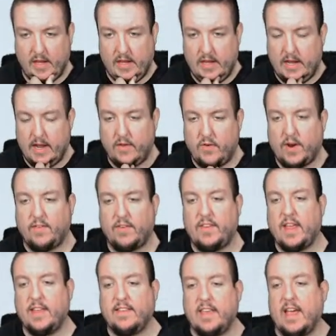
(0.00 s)
and Trevor
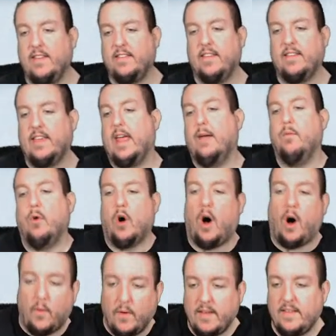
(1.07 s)
says, guys, this game will
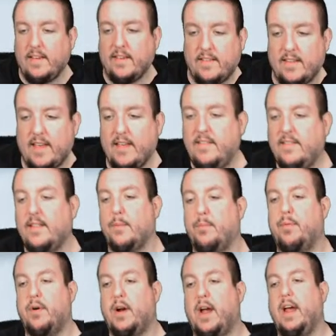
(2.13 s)
always exist. The
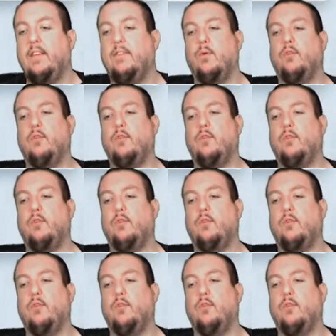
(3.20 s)
prize will